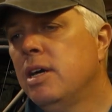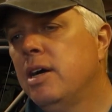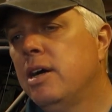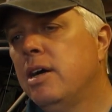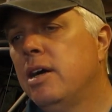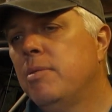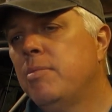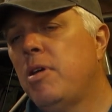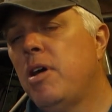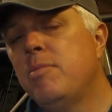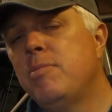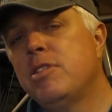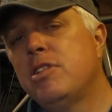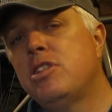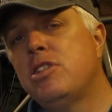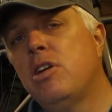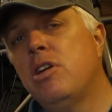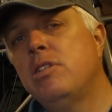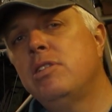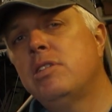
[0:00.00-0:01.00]
Um, I'm a
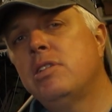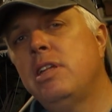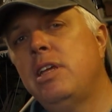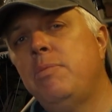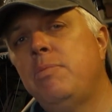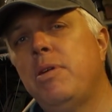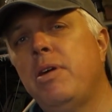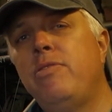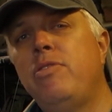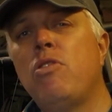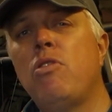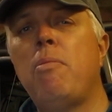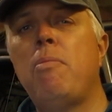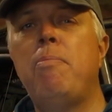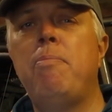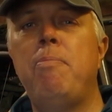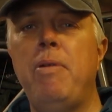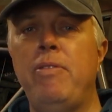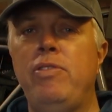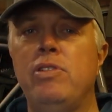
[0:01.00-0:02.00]
side sleeper. If you're
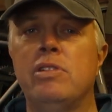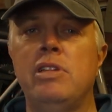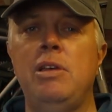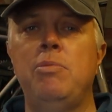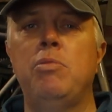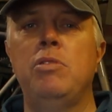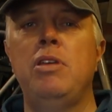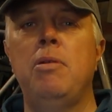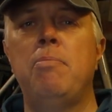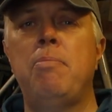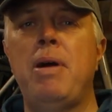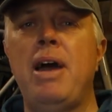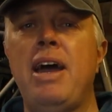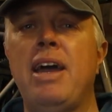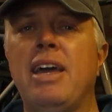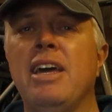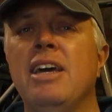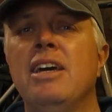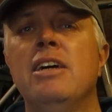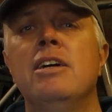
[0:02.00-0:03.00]
if you sleep on your
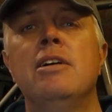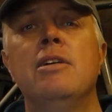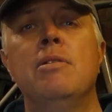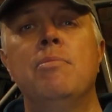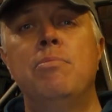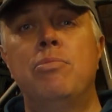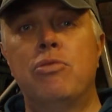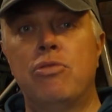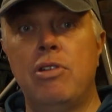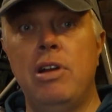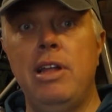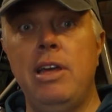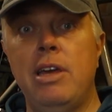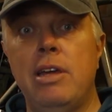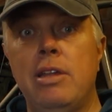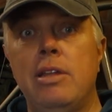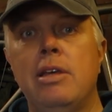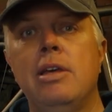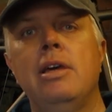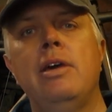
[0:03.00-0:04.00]
back,
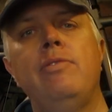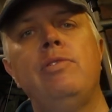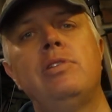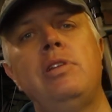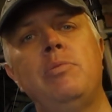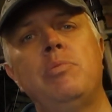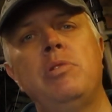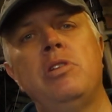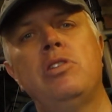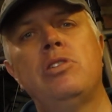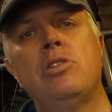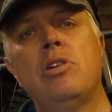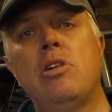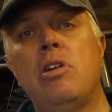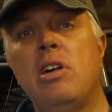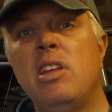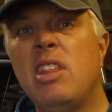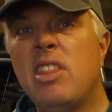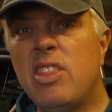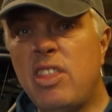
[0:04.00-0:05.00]
brilliant. If you sleep on your
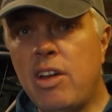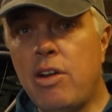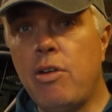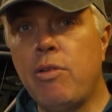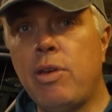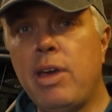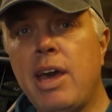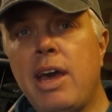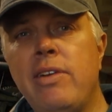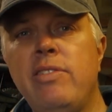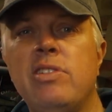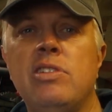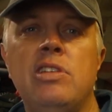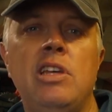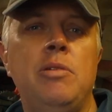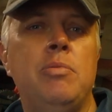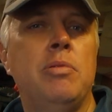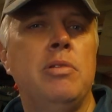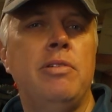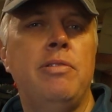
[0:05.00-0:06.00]
side, they're okay. If you
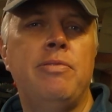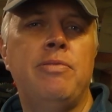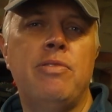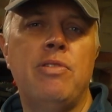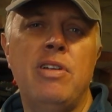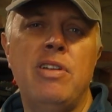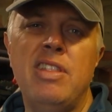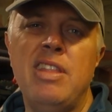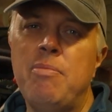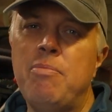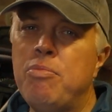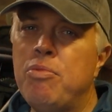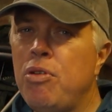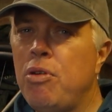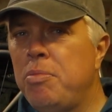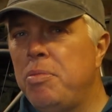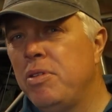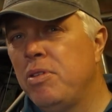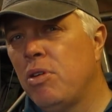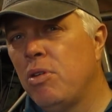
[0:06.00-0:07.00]
sleep on your front, they're
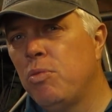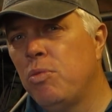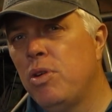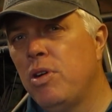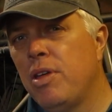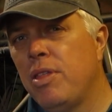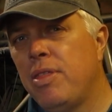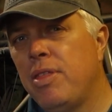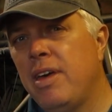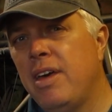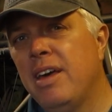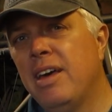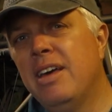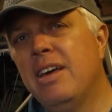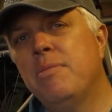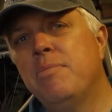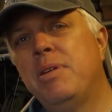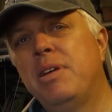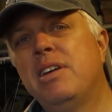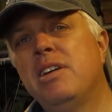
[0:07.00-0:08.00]
probably not worth it
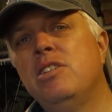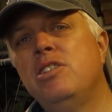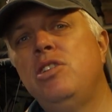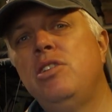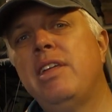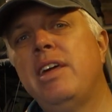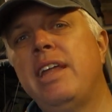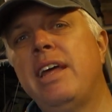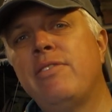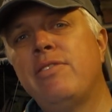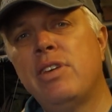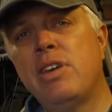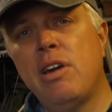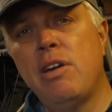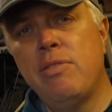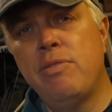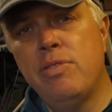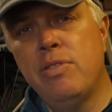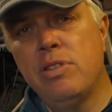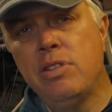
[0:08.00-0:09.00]
because you then have to
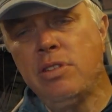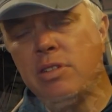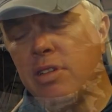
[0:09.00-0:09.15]
go for